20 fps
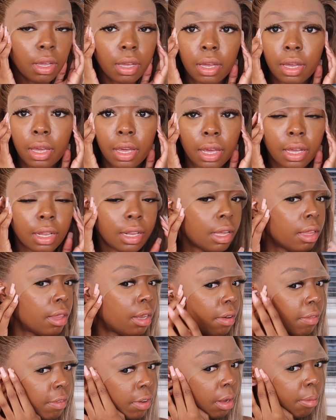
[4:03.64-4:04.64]
Okay, now that
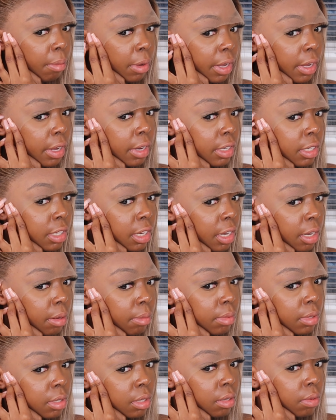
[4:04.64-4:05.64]
I've cut my ear
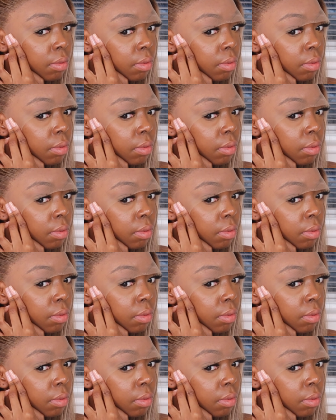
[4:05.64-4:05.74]
tabs